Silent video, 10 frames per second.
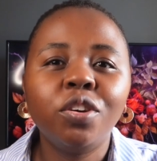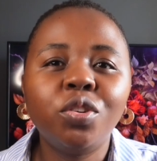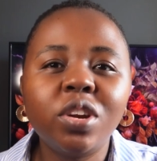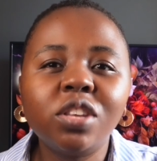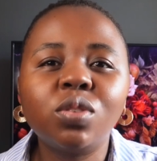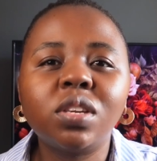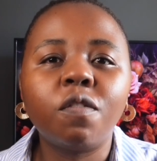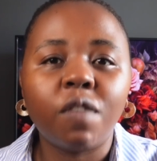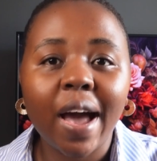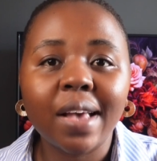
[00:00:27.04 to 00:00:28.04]
do you need to
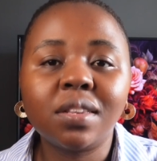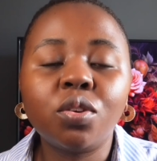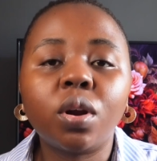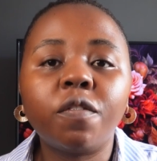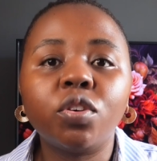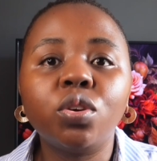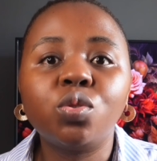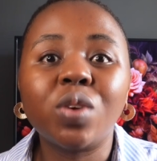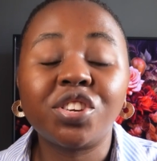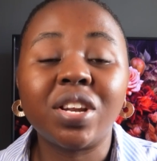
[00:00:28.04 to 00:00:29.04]
devise in order for you
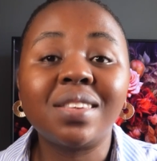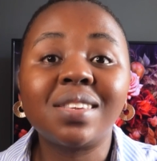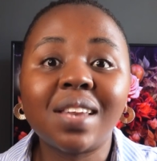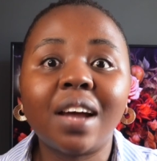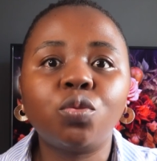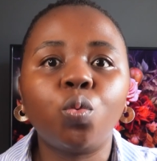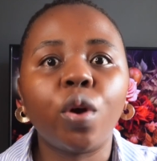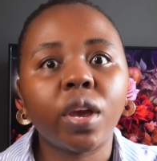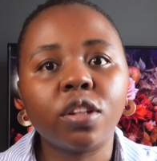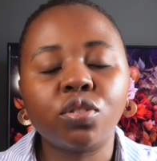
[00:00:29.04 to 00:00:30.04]
to actually start
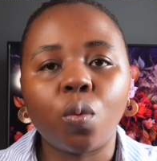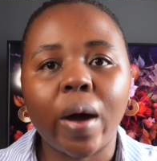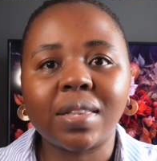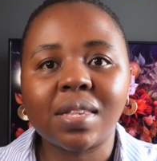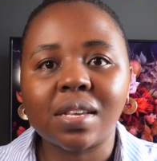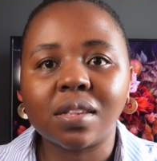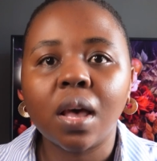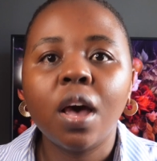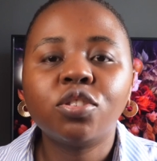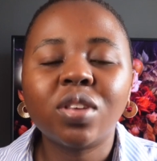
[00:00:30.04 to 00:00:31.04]
working towards this,
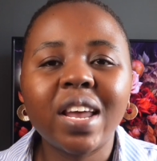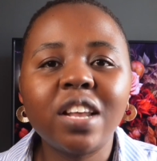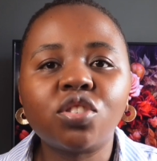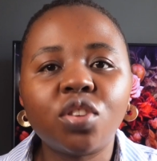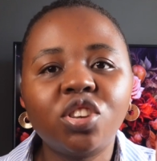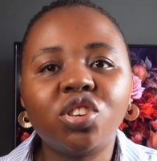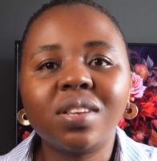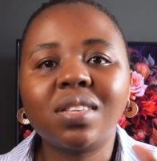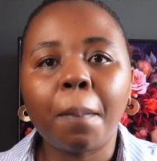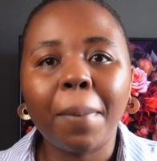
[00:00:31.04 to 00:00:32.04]
so that it's not
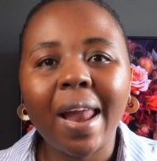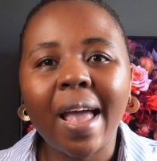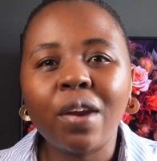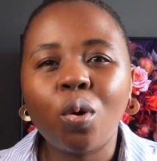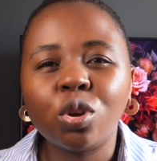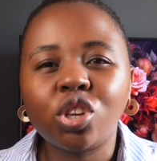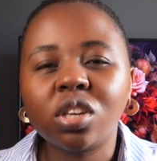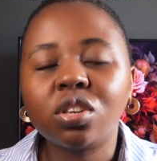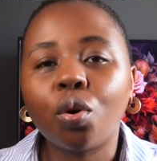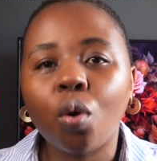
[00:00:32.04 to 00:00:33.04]
just a plan or
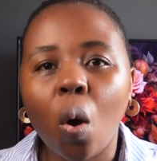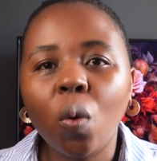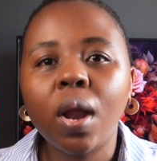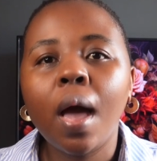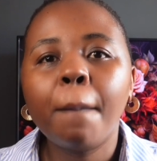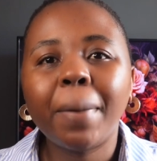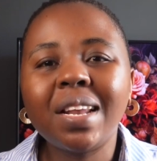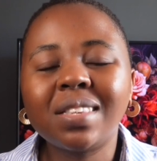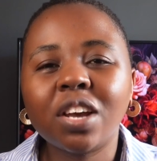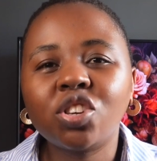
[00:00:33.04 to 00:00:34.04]
just a goal, but
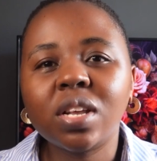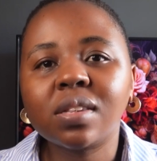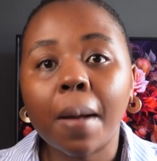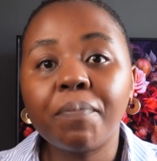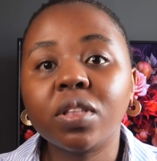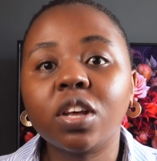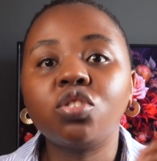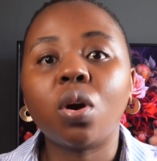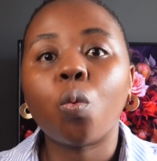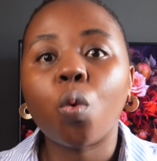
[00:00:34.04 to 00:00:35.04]
it's actually something
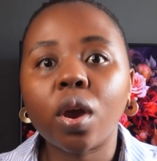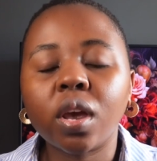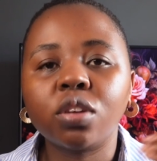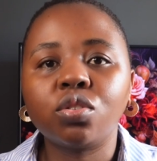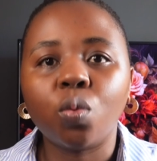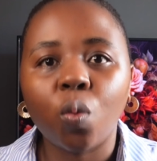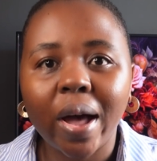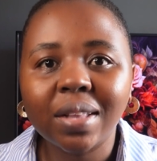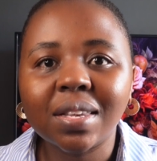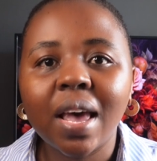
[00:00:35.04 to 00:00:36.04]
that you're working
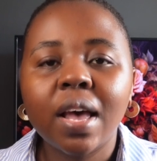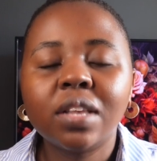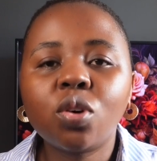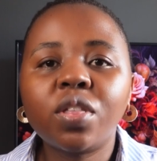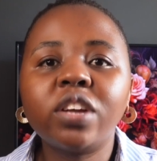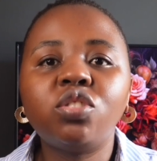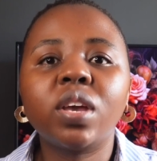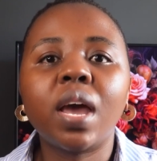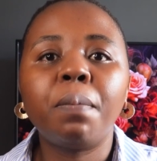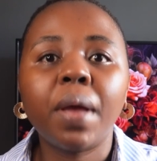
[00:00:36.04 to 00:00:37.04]
towards so that you
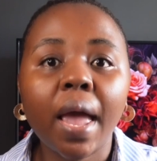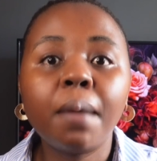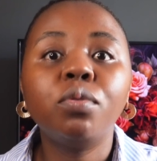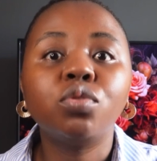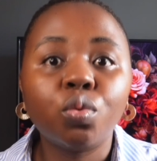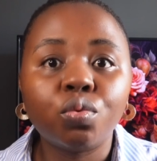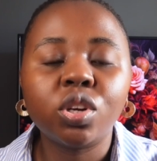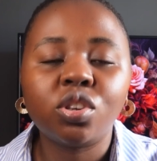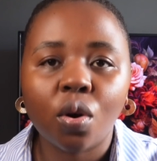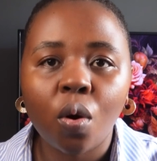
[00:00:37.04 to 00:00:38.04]
can be able to
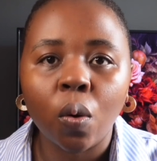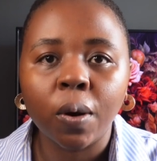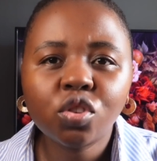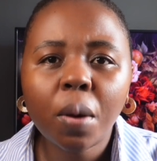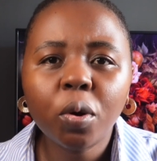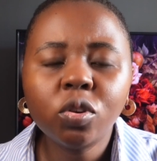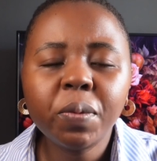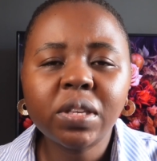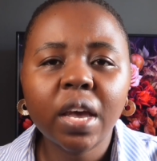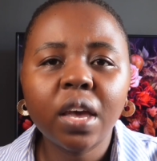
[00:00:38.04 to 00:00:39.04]
reach your goal. So I'm going to
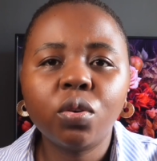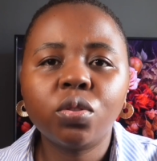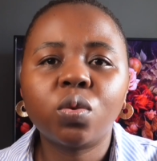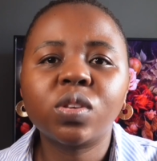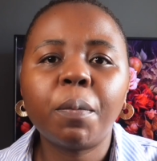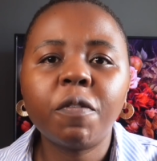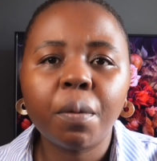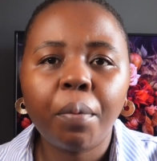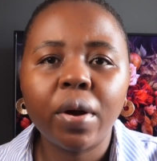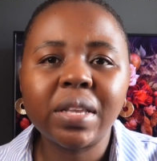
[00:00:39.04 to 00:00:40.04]
be taking you through some of
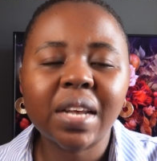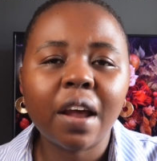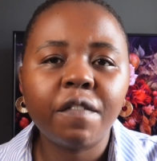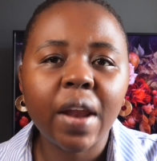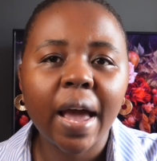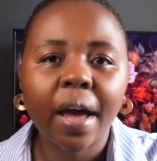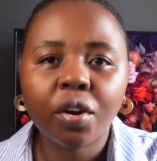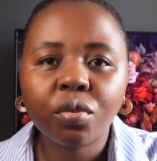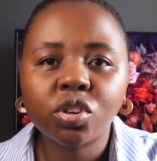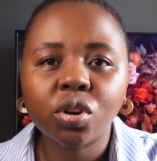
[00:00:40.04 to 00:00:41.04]
the points that I feel like are
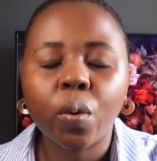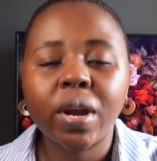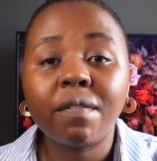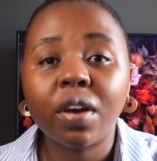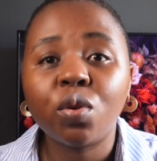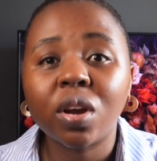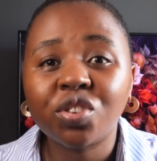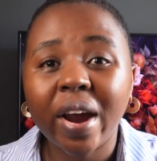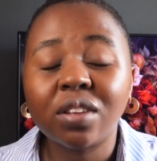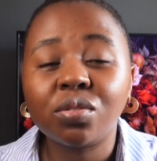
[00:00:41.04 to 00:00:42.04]
crucial whenever you are
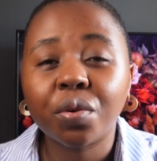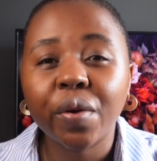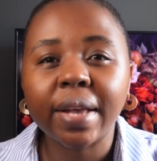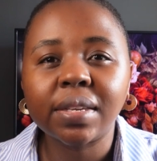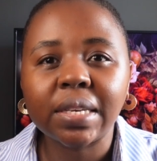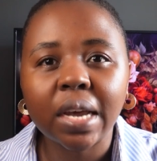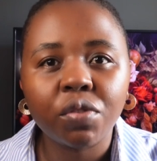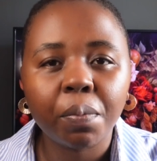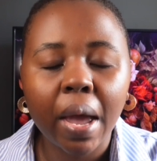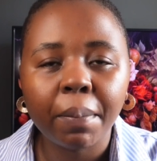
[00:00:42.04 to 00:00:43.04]
trying to create a debt
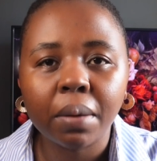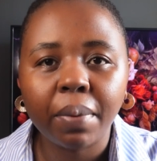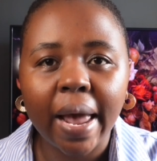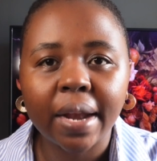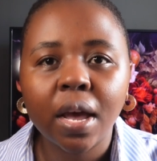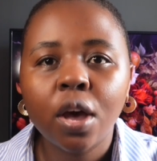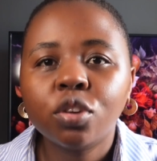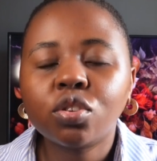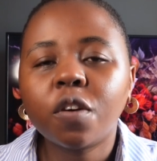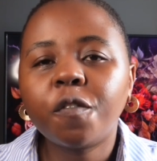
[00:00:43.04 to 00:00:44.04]
repayment plan.
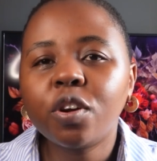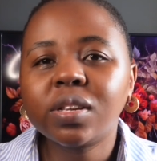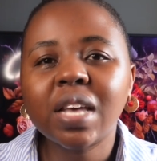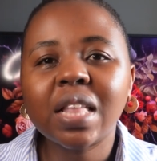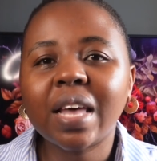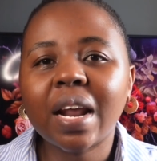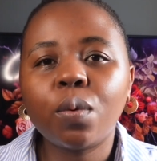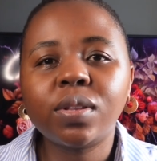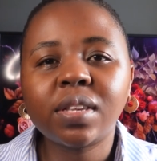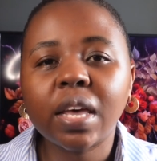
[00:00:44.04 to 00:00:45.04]
So the first thing that I
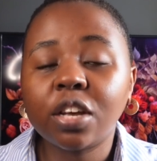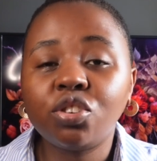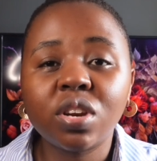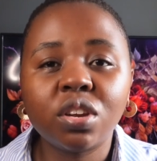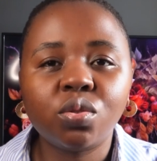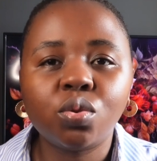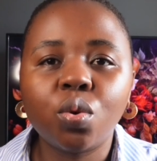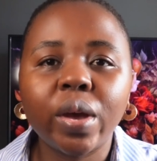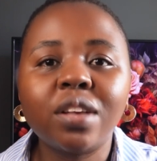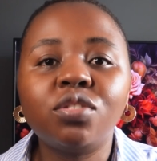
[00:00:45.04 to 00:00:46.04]
would say that you need to
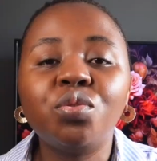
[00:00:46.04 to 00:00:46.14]
do is